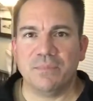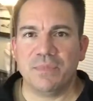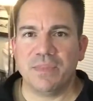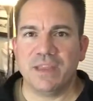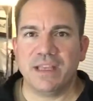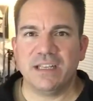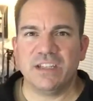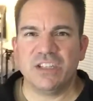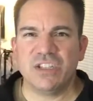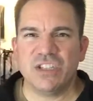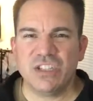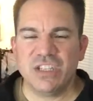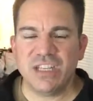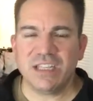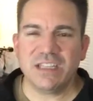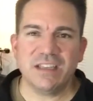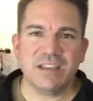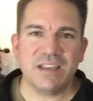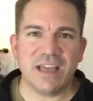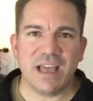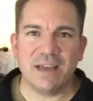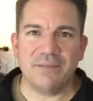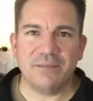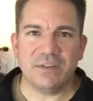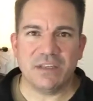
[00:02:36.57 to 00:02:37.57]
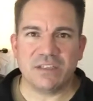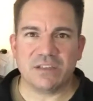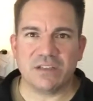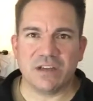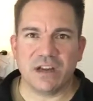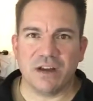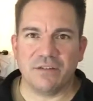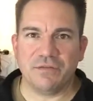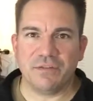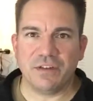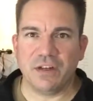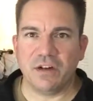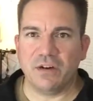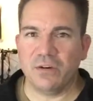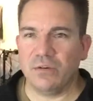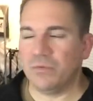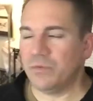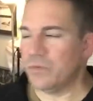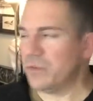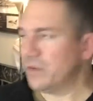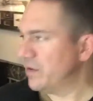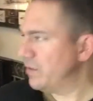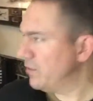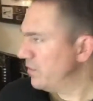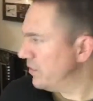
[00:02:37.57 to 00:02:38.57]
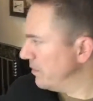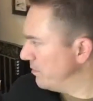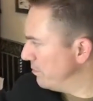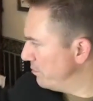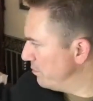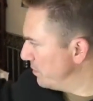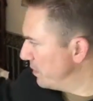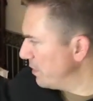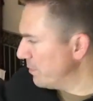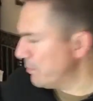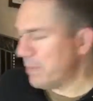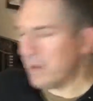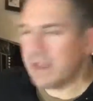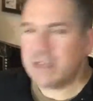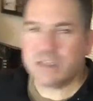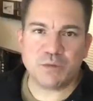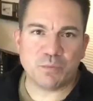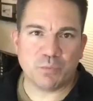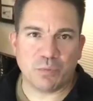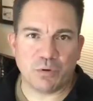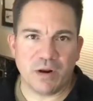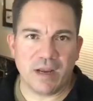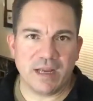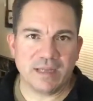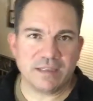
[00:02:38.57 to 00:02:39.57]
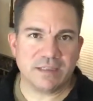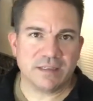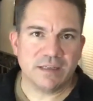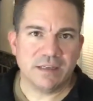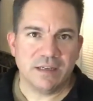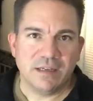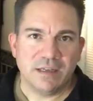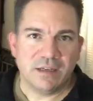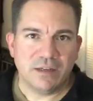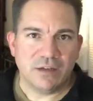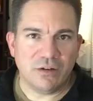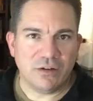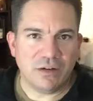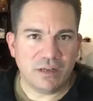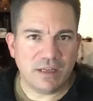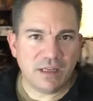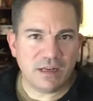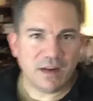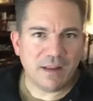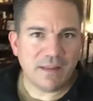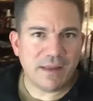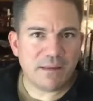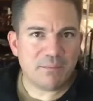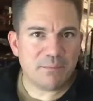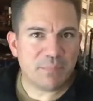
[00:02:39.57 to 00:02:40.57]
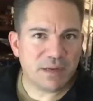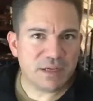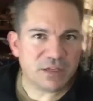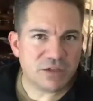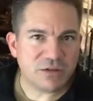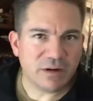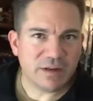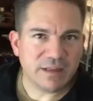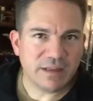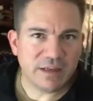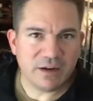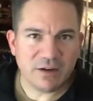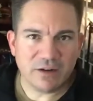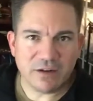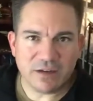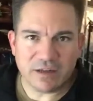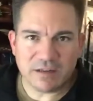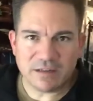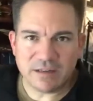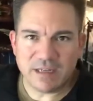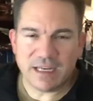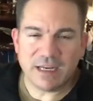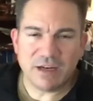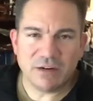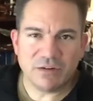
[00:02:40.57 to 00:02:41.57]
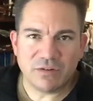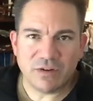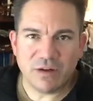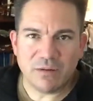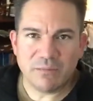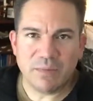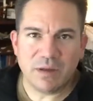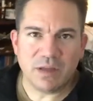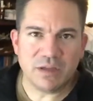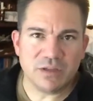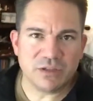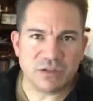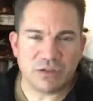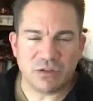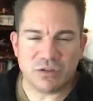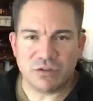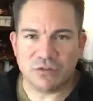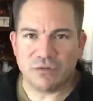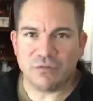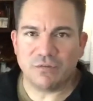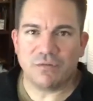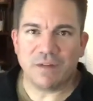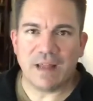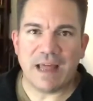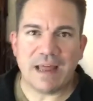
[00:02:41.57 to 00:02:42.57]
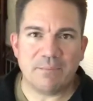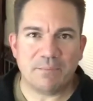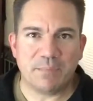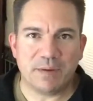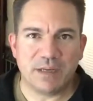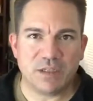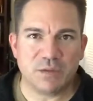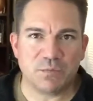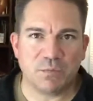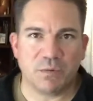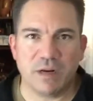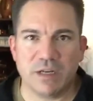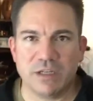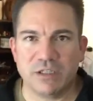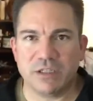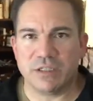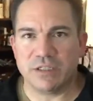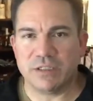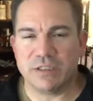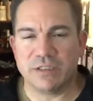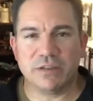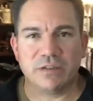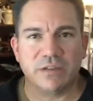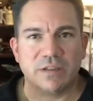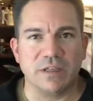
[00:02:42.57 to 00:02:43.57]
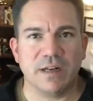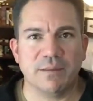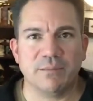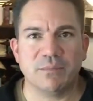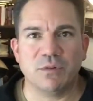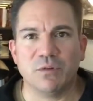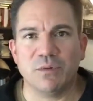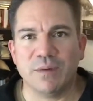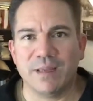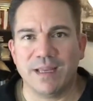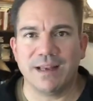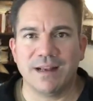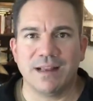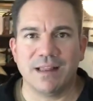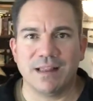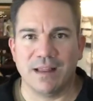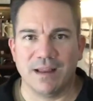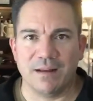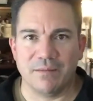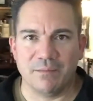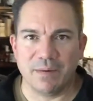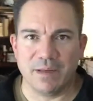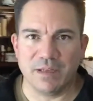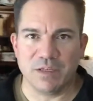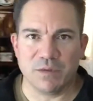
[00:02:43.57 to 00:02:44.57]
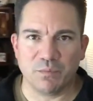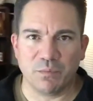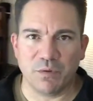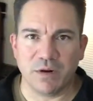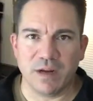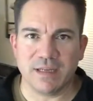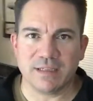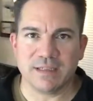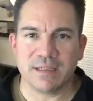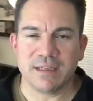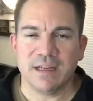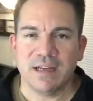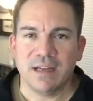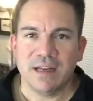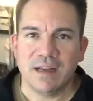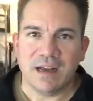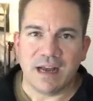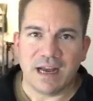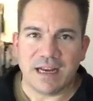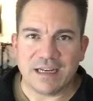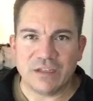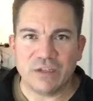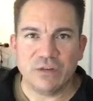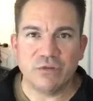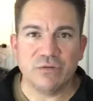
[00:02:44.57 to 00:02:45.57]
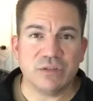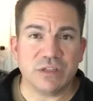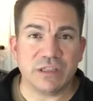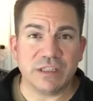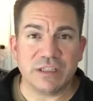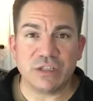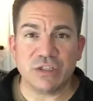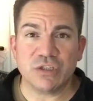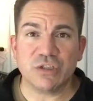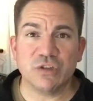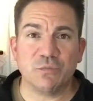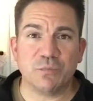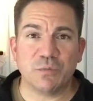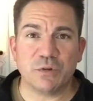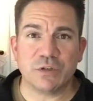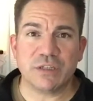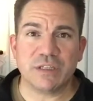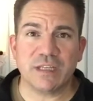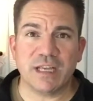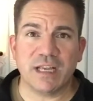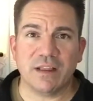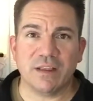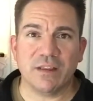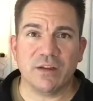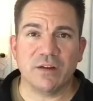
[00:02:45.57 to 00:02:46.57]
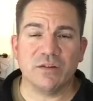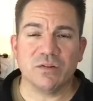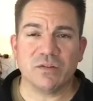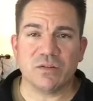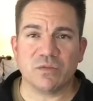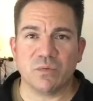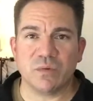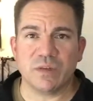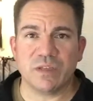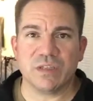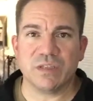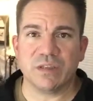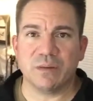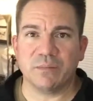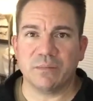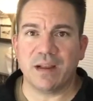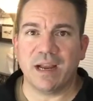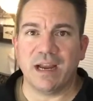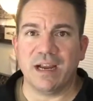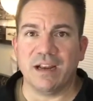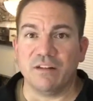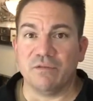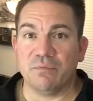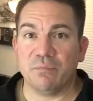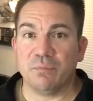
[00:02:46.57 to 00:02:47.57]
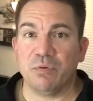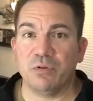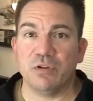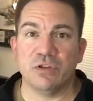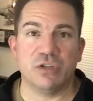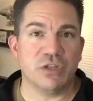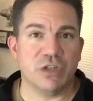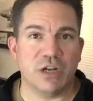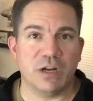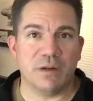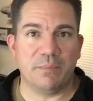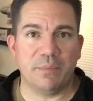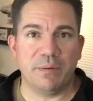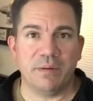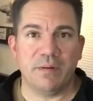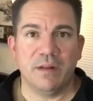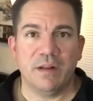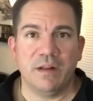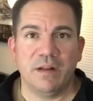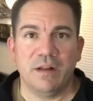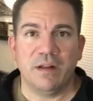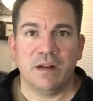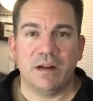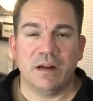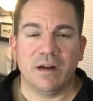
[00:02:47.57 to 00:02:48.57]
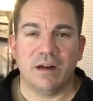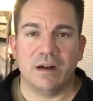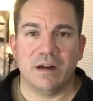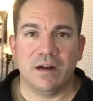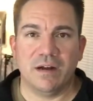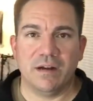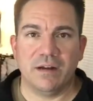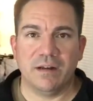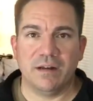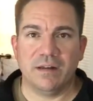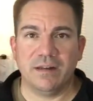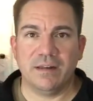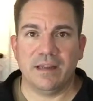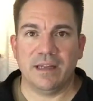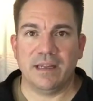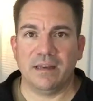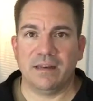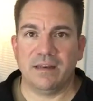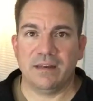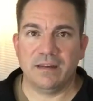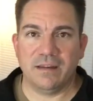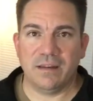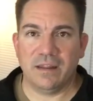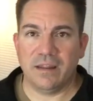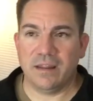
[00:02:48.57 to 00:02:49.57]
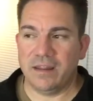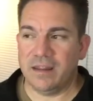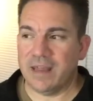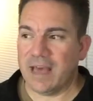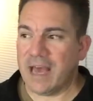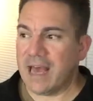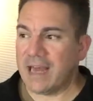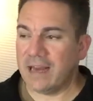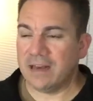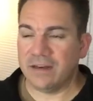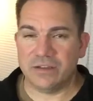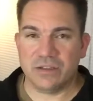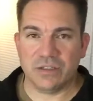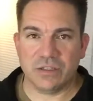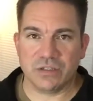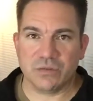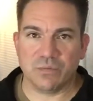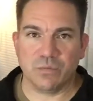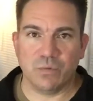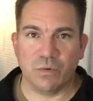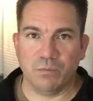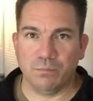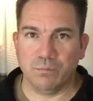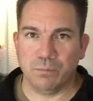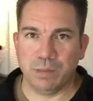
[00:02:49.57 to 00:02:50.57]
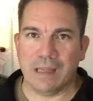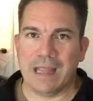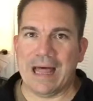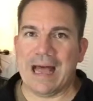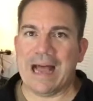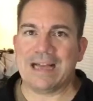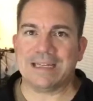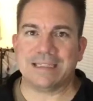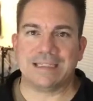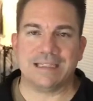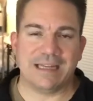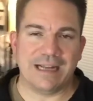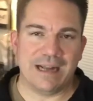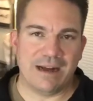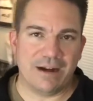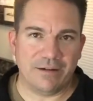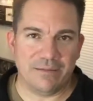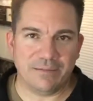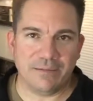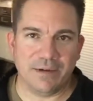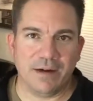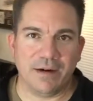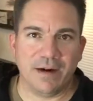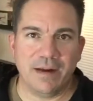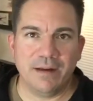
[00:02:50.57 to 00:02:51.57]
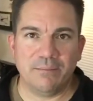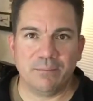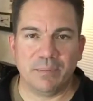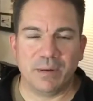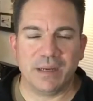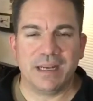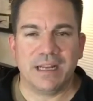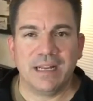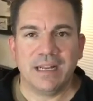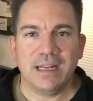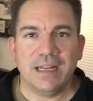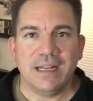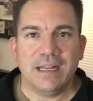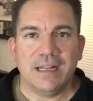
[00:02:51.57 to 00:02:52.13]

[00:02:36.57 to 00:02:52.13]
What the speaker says: then stick to the heavy stuff, the bench press. You can get on that bench right there. You can take your dumbbells. You can do flat bench press. You can tilt it up and do incline bench press. I usually superset those with some kind of push-up, and that just will blast it out, all right? But